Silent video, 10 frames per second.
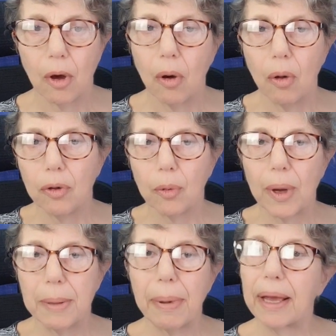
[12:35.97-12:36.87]
all the
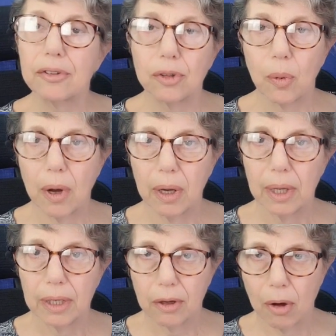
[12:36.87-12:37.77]
way back to our
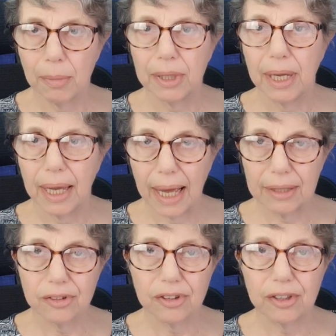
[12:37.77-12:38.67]
common
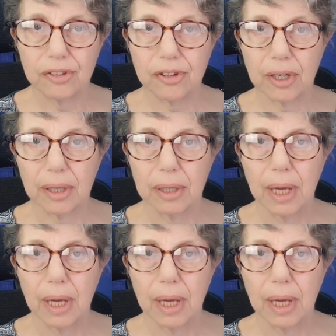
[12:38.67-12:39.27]
ancestor.